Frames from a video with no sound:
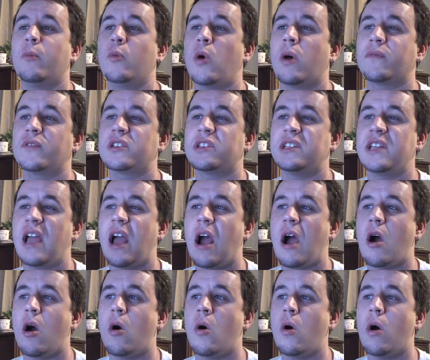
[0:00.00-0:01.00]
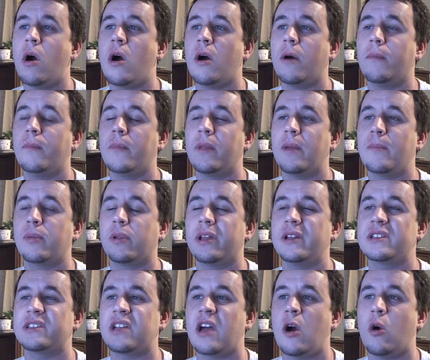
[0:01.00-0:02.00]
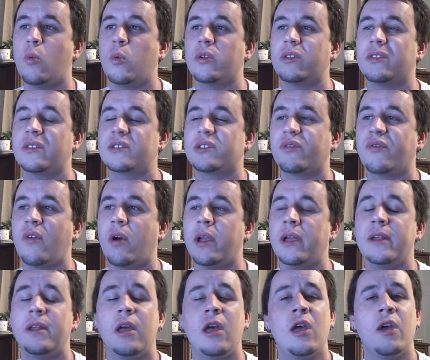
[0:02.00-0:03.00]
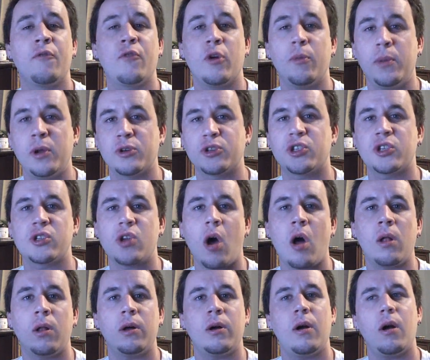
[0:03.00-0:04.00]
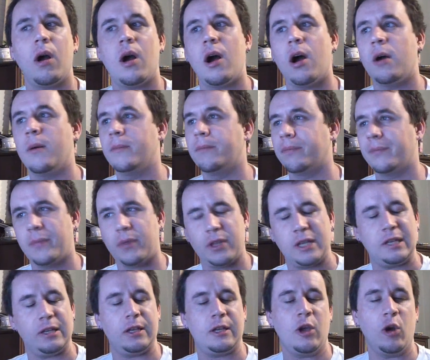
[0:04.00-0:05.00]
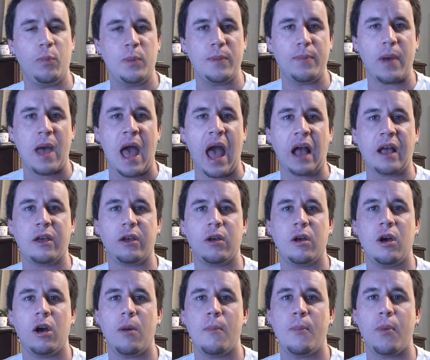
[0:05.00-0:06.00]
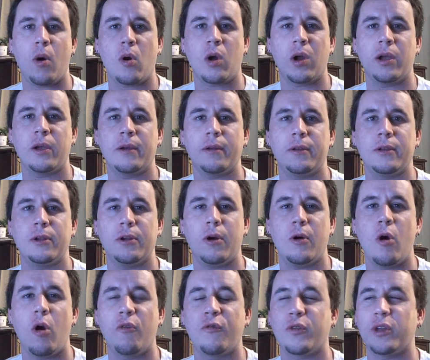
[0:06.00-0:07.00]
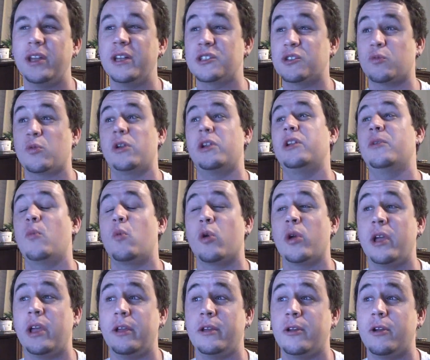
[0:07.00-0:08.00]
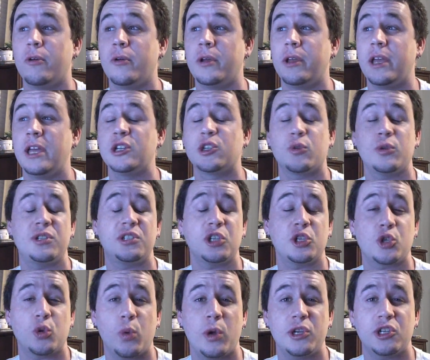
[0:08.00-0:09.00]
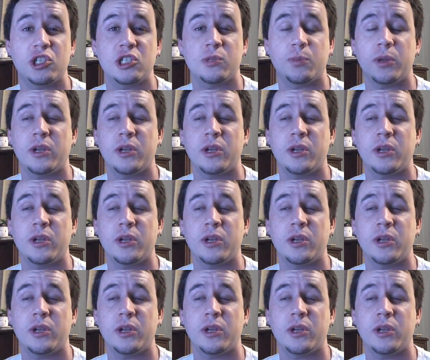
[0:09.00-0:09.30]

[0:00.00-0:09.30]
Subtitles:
We'll have to see how it plays out with this fight. For Amir Sadallah, he'll be back, barring, hopefully he doesn't run into more, injury situations.